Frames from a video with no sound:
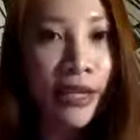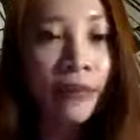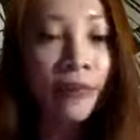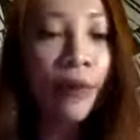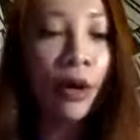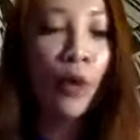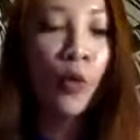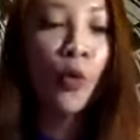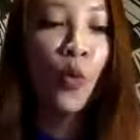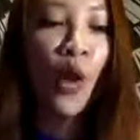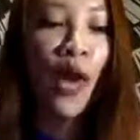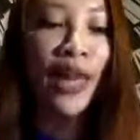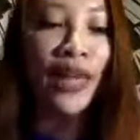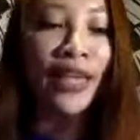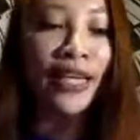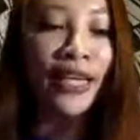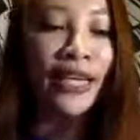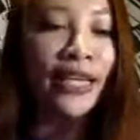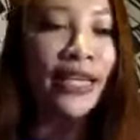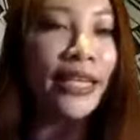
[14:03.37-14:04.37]
but
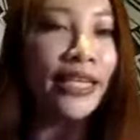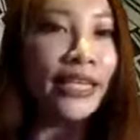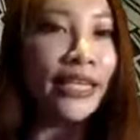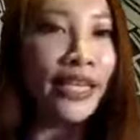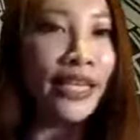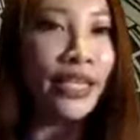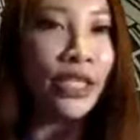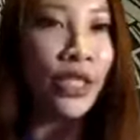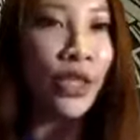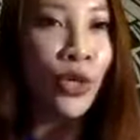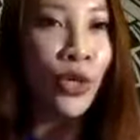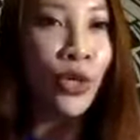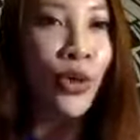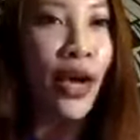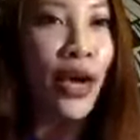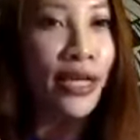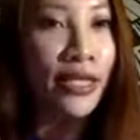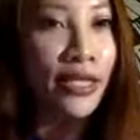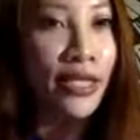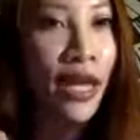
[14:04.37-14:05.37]
whether he sees you
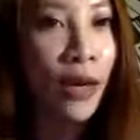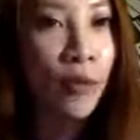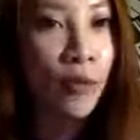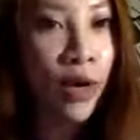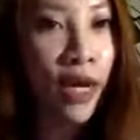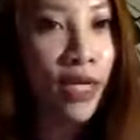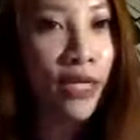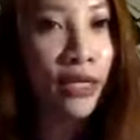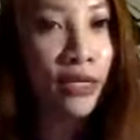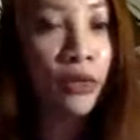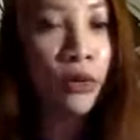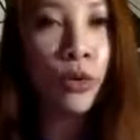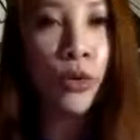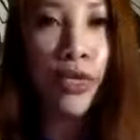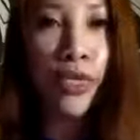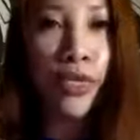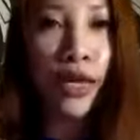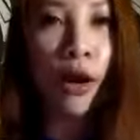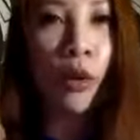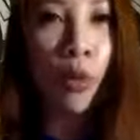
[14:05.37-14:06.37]
as someone who
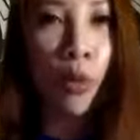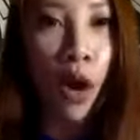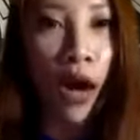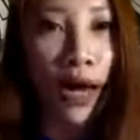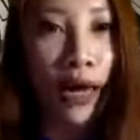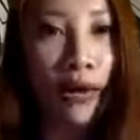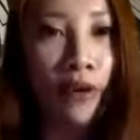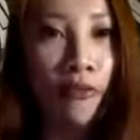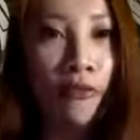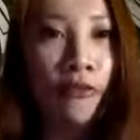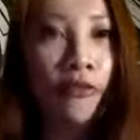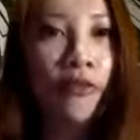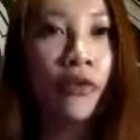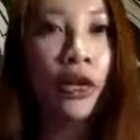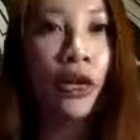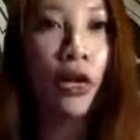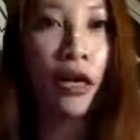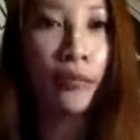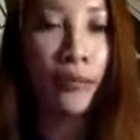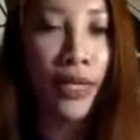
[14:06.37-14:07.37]
is a wife,
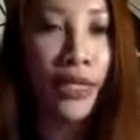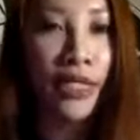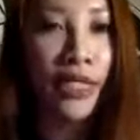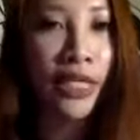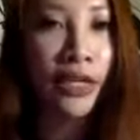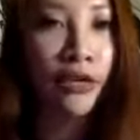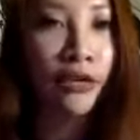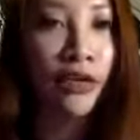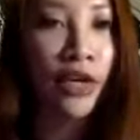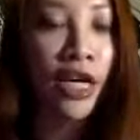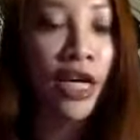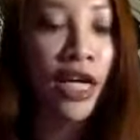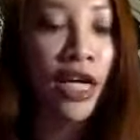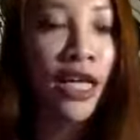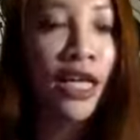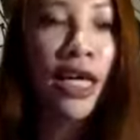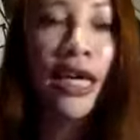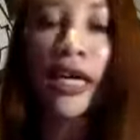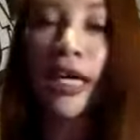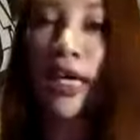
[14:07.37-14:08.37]
uh, material,
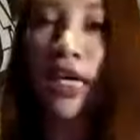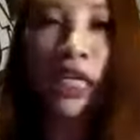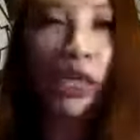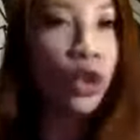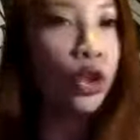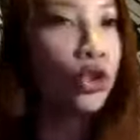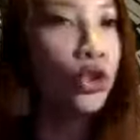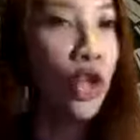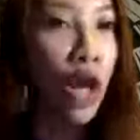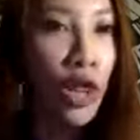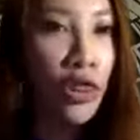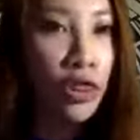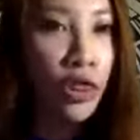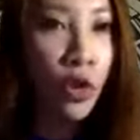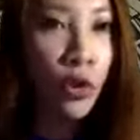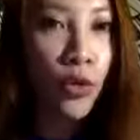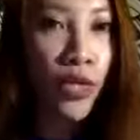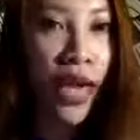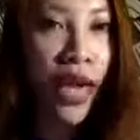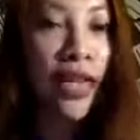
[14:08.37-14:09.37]
he do not
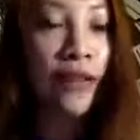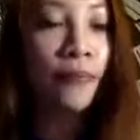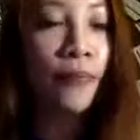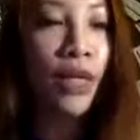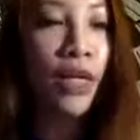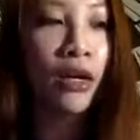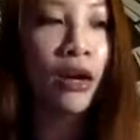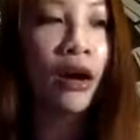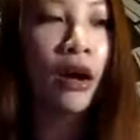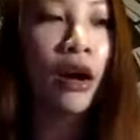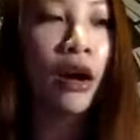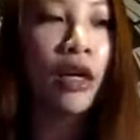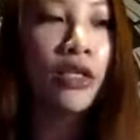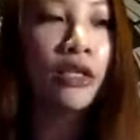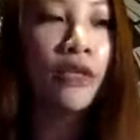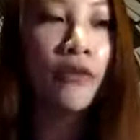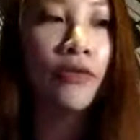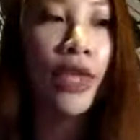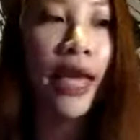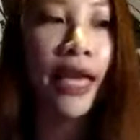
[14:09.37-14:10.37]
know yet, because
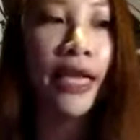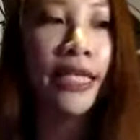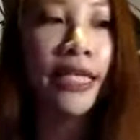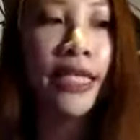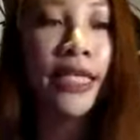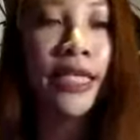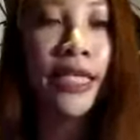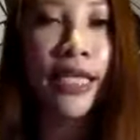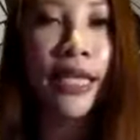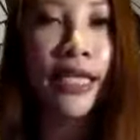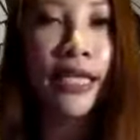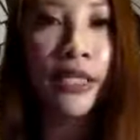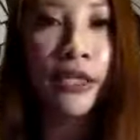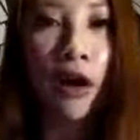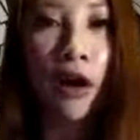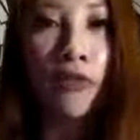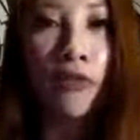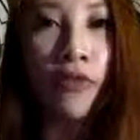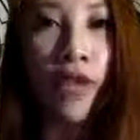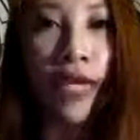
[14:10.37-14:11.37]
of the existence
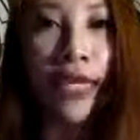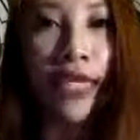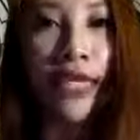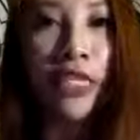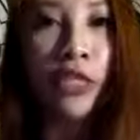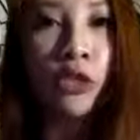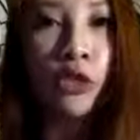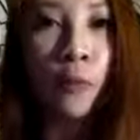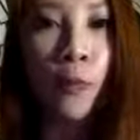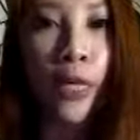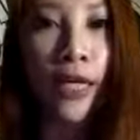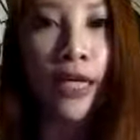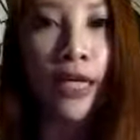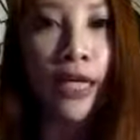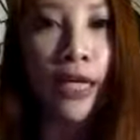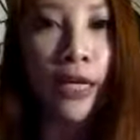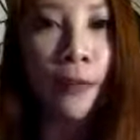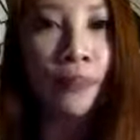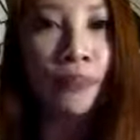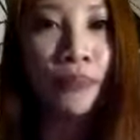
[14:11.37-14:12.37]
of like this two
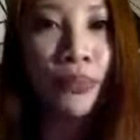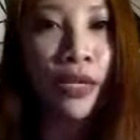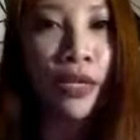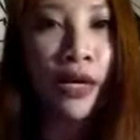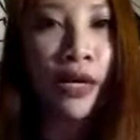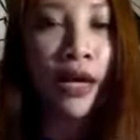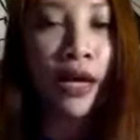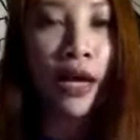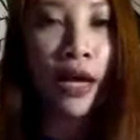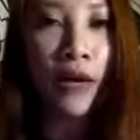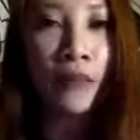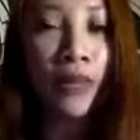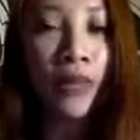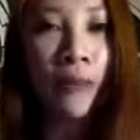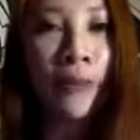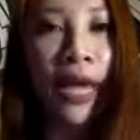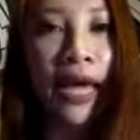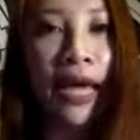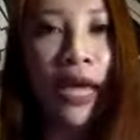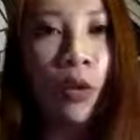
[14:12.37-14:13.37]
pillar, um, the
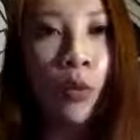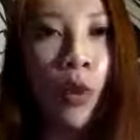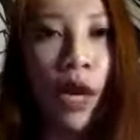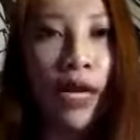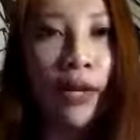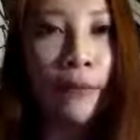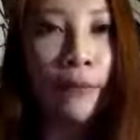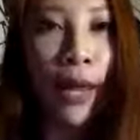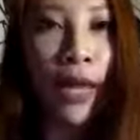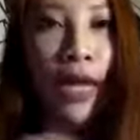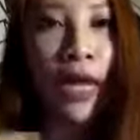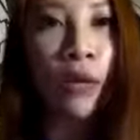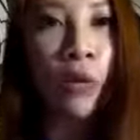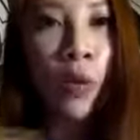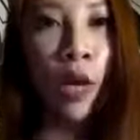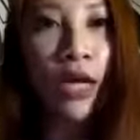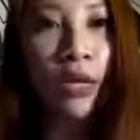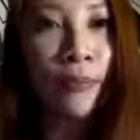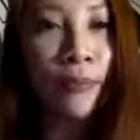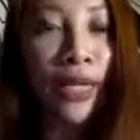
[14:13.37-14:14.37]
black and white. Black and
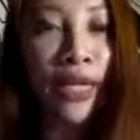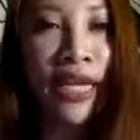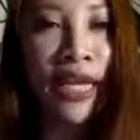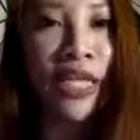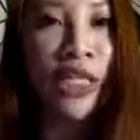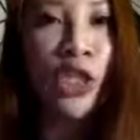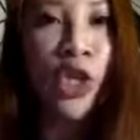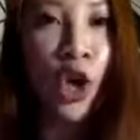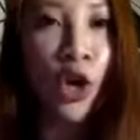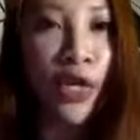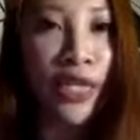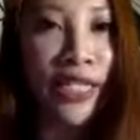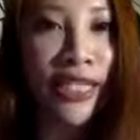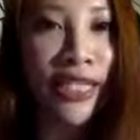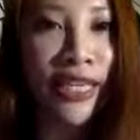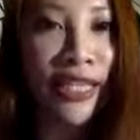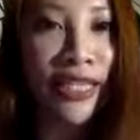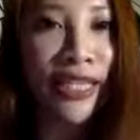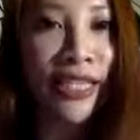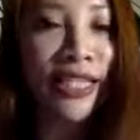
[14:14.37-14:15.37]
white meaning
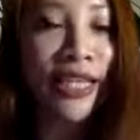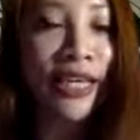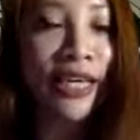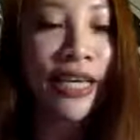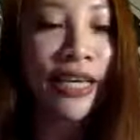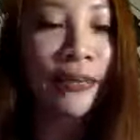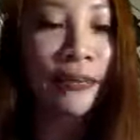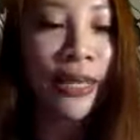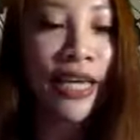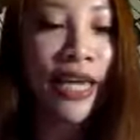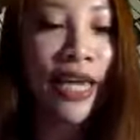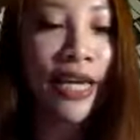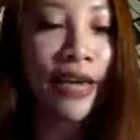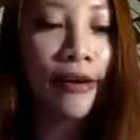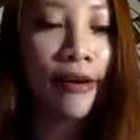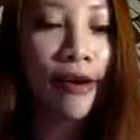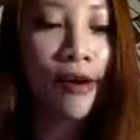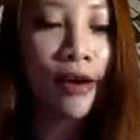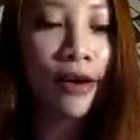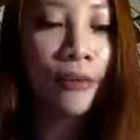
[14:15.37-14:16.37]
choices, meaning
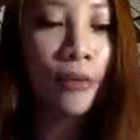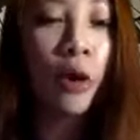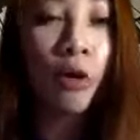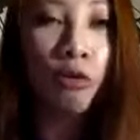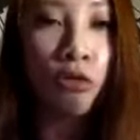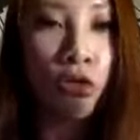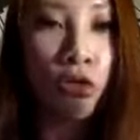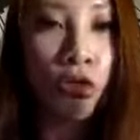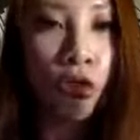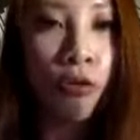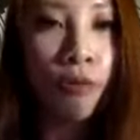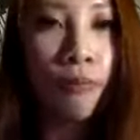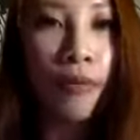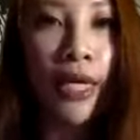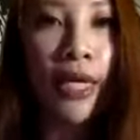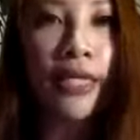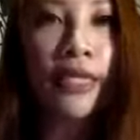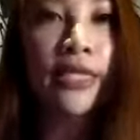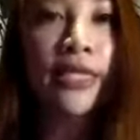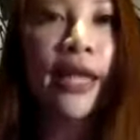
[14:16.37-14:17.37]
uh, also
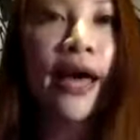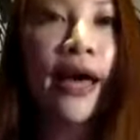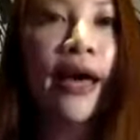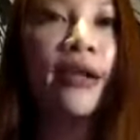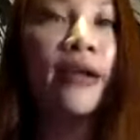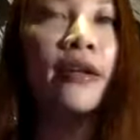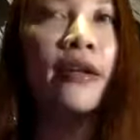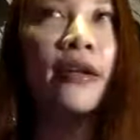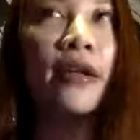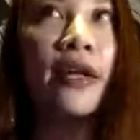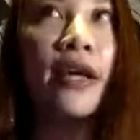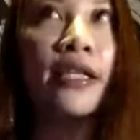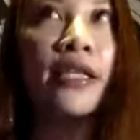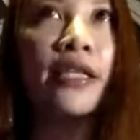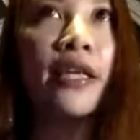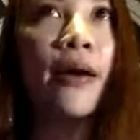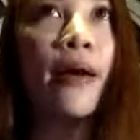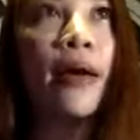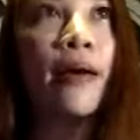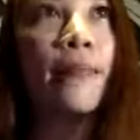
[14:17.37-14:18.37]
means that there's
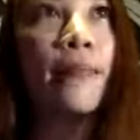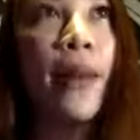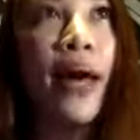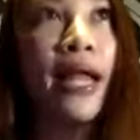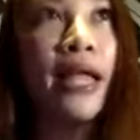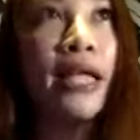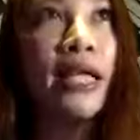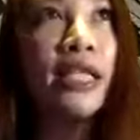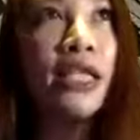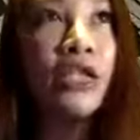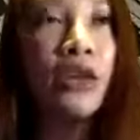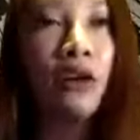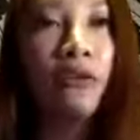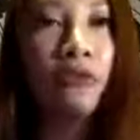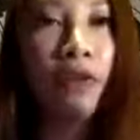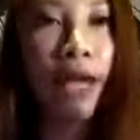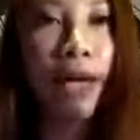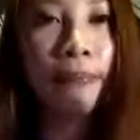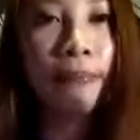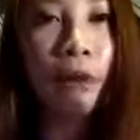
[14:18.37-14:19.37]
an imbalance of
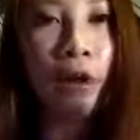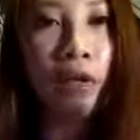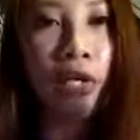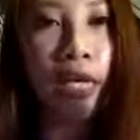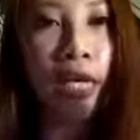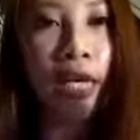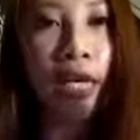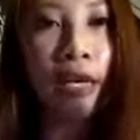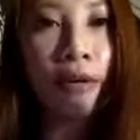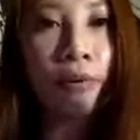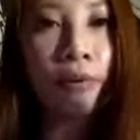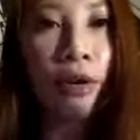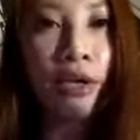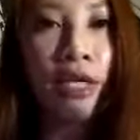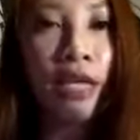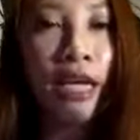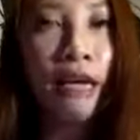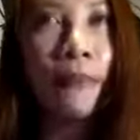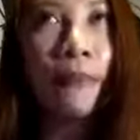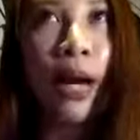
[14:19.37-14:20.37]
like body,
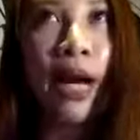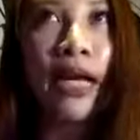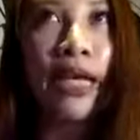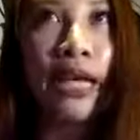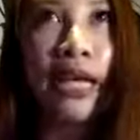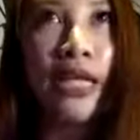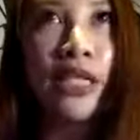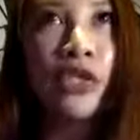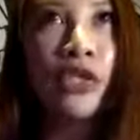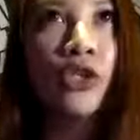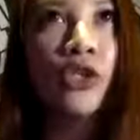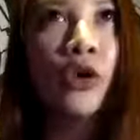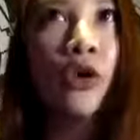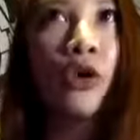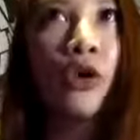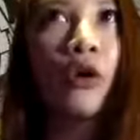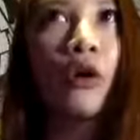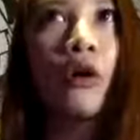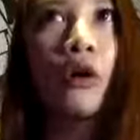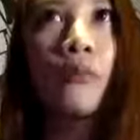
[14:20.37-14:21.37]
body, mind and
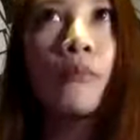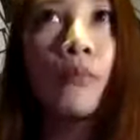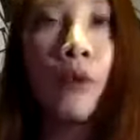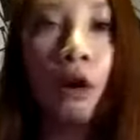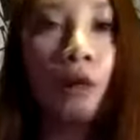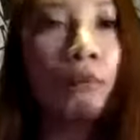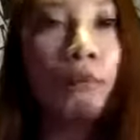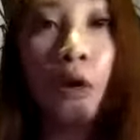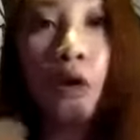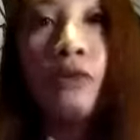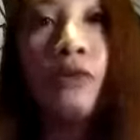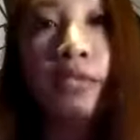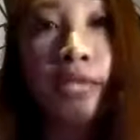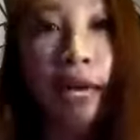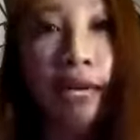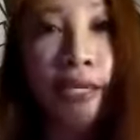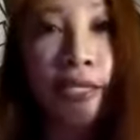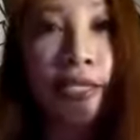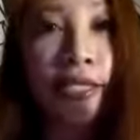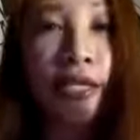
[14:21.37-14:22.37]
soul on both
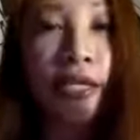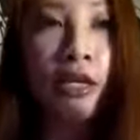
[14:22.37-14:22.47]
sides.